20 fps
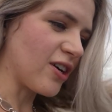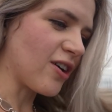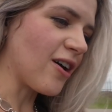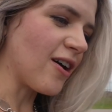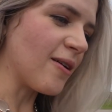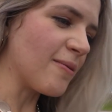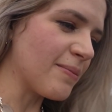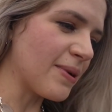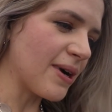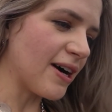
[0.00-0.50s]

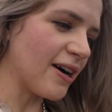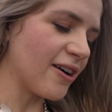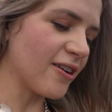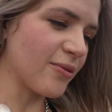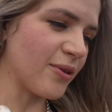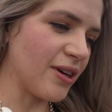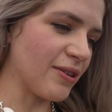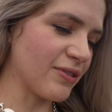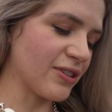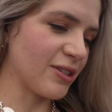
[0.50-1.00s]
compound
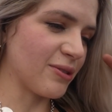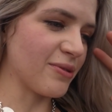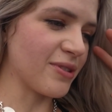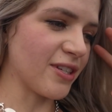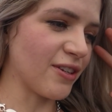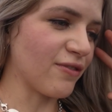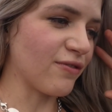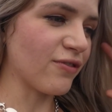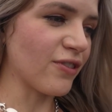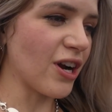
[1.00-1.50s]
while everything was
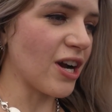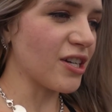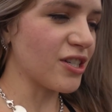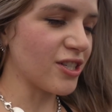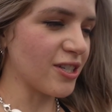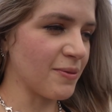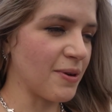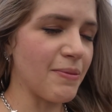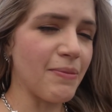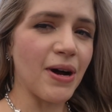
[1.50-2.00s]
like fresh
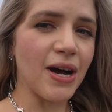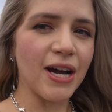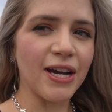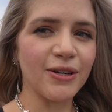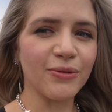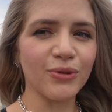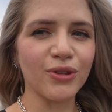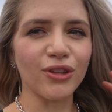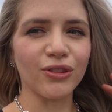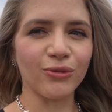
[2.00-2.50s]
in my mind
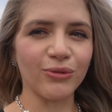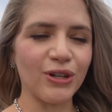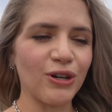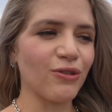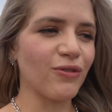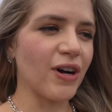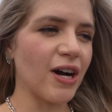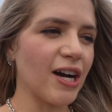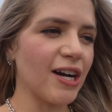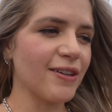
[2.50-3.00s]
with the
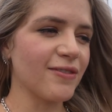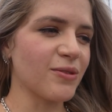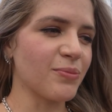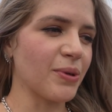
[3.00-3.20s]
305s,